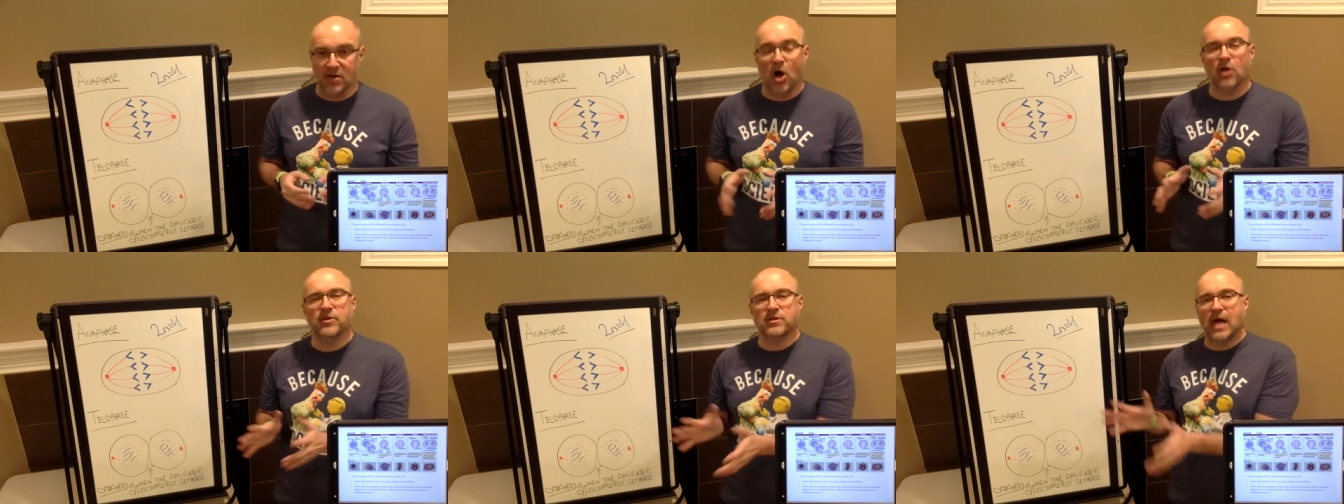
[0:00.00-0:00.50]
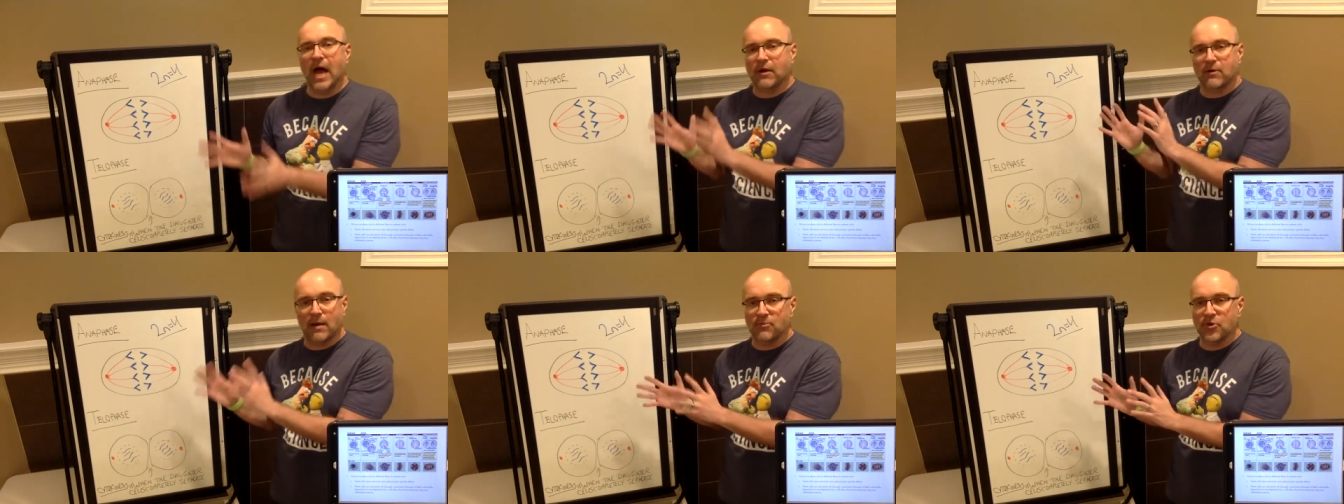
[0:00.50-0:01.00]
And all the
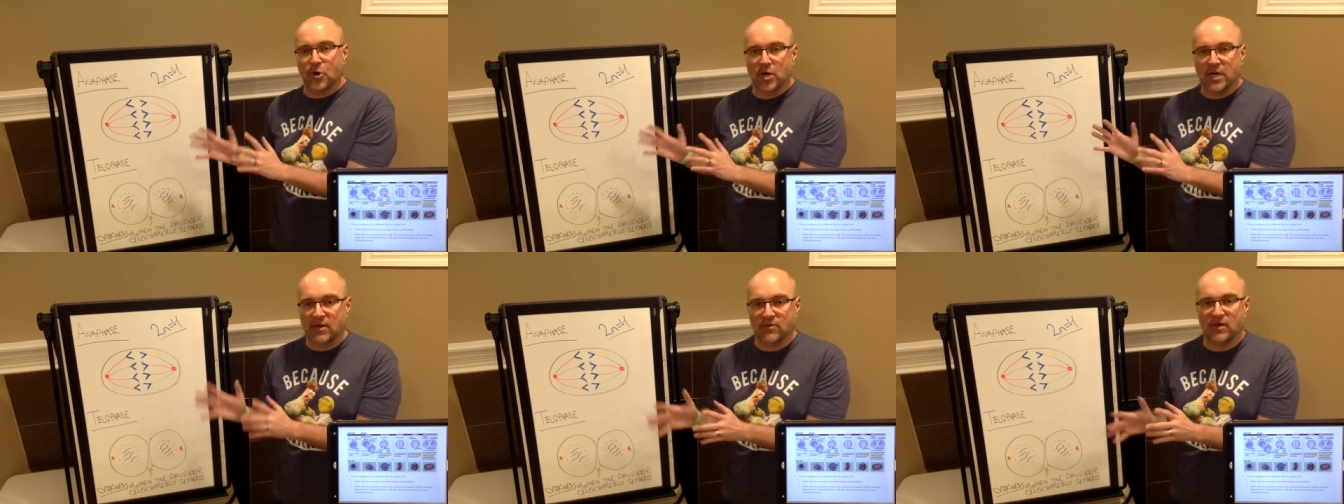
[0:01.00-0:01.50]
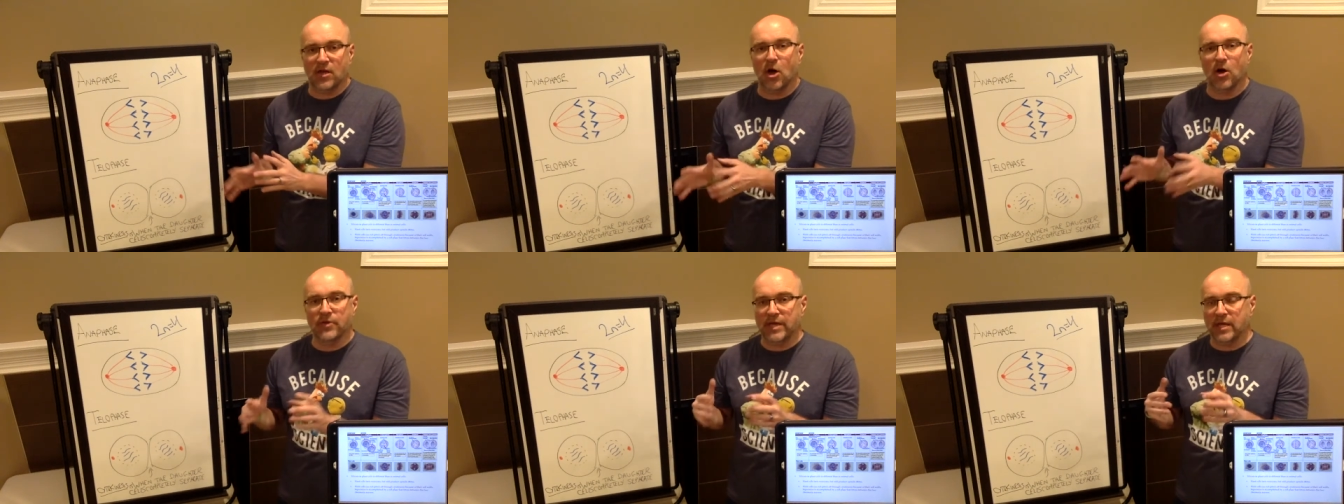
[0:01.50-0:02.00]
diagrams you're going to see,
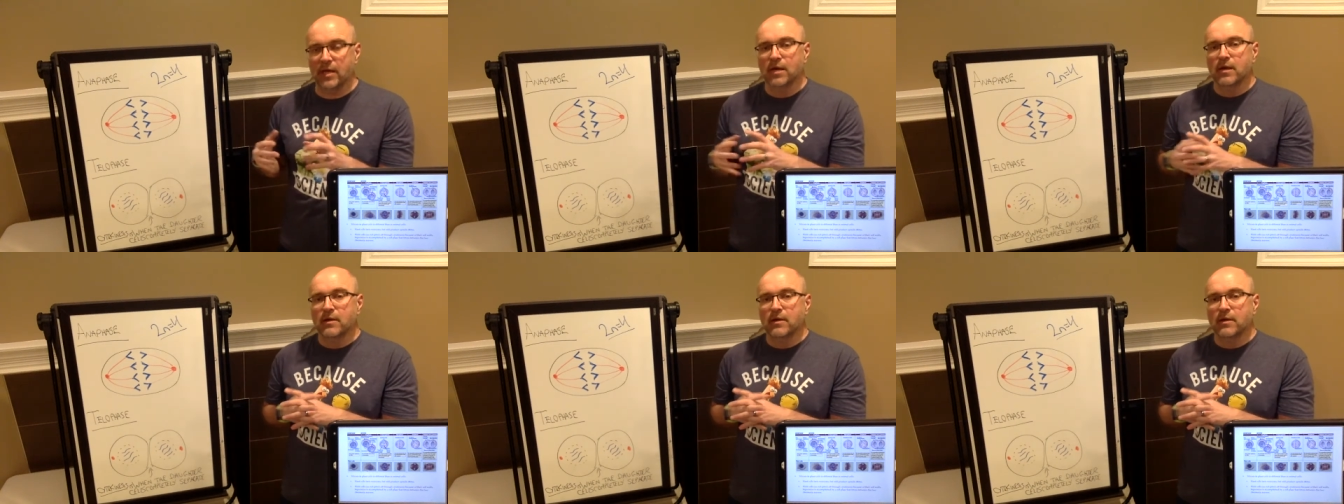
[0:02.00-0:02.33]
all the,